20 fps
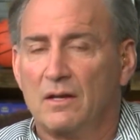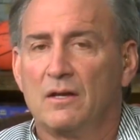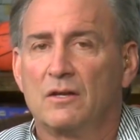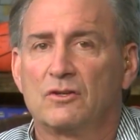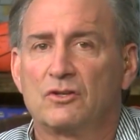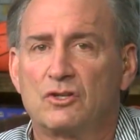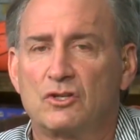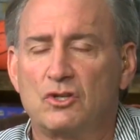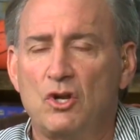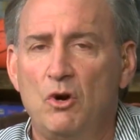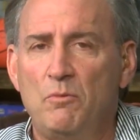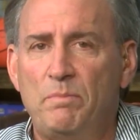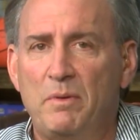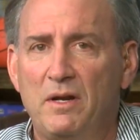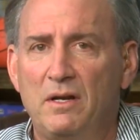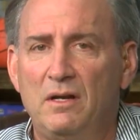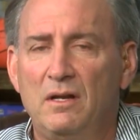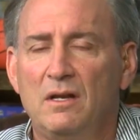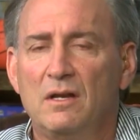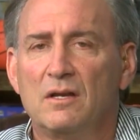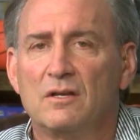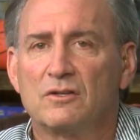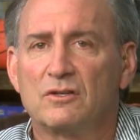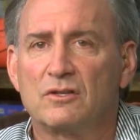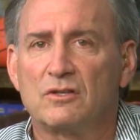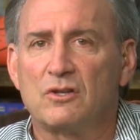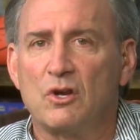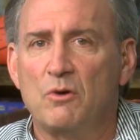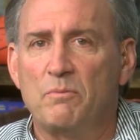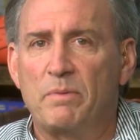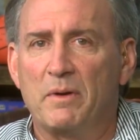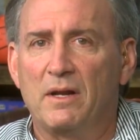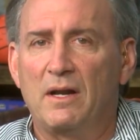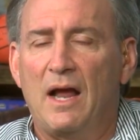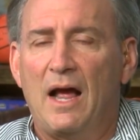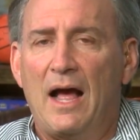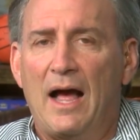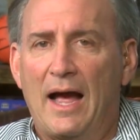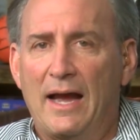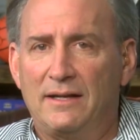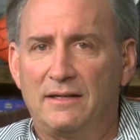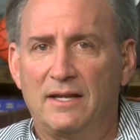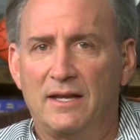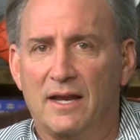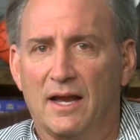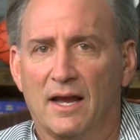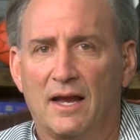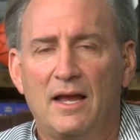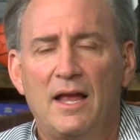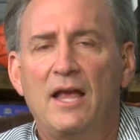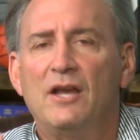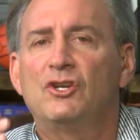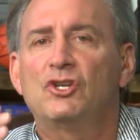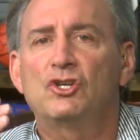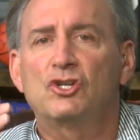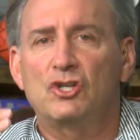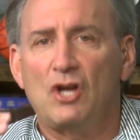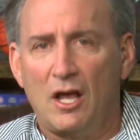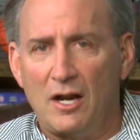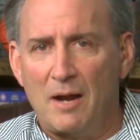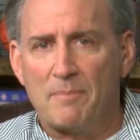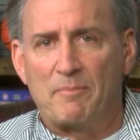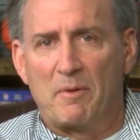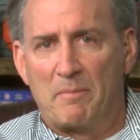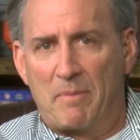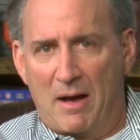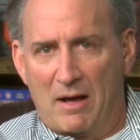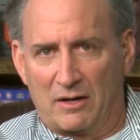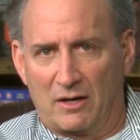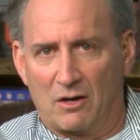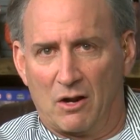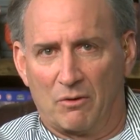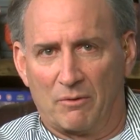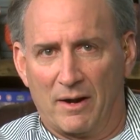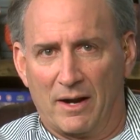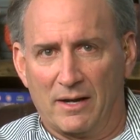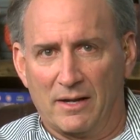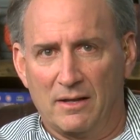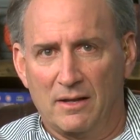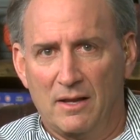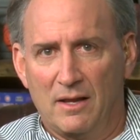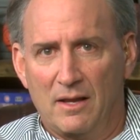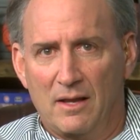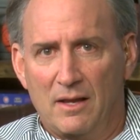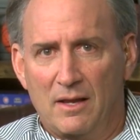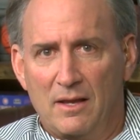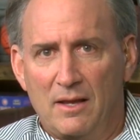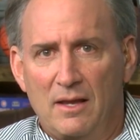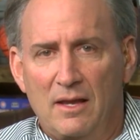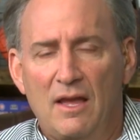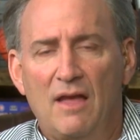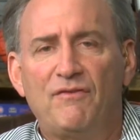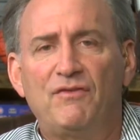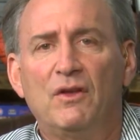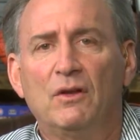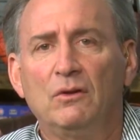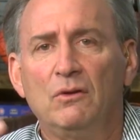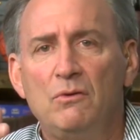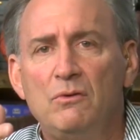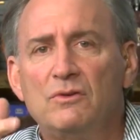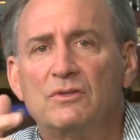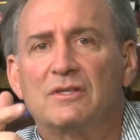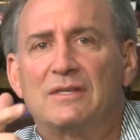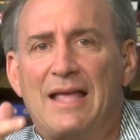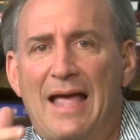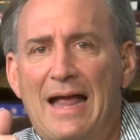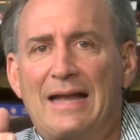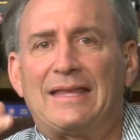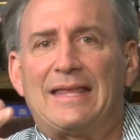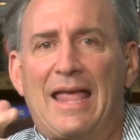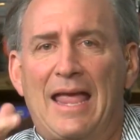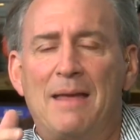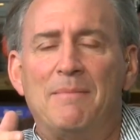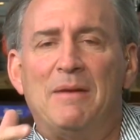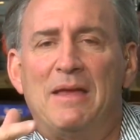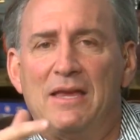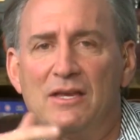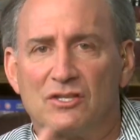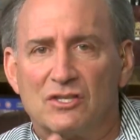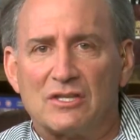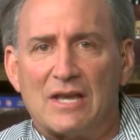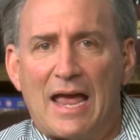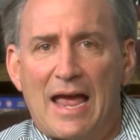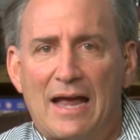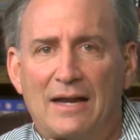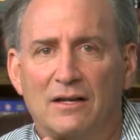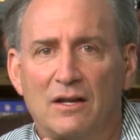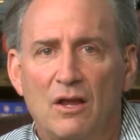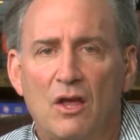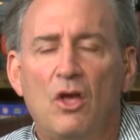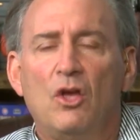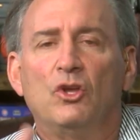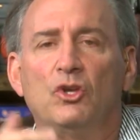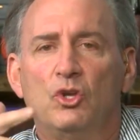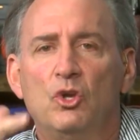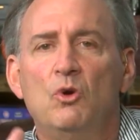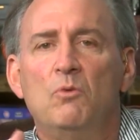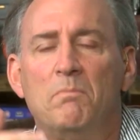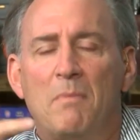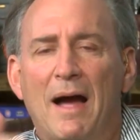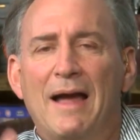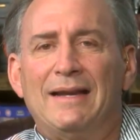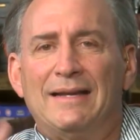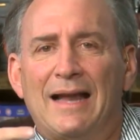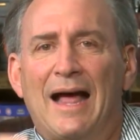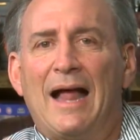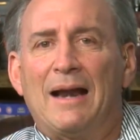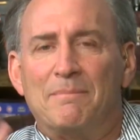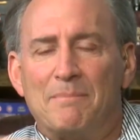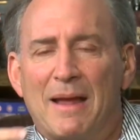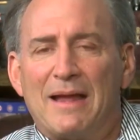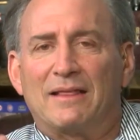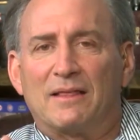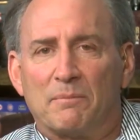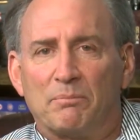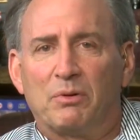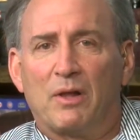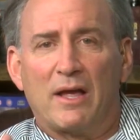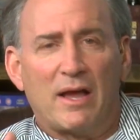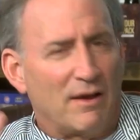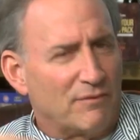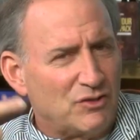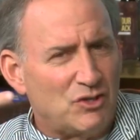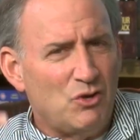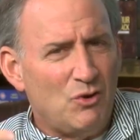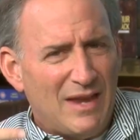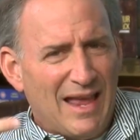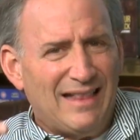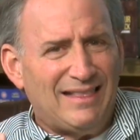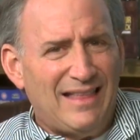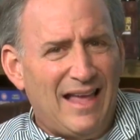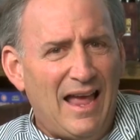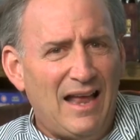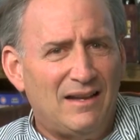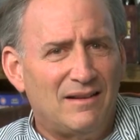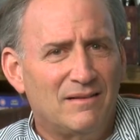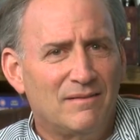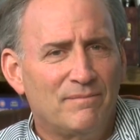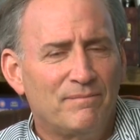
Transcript: Stupid, stupid idea. Shut up about it already. If you lose that game he sat, you might not make the playoffs. Do you get that?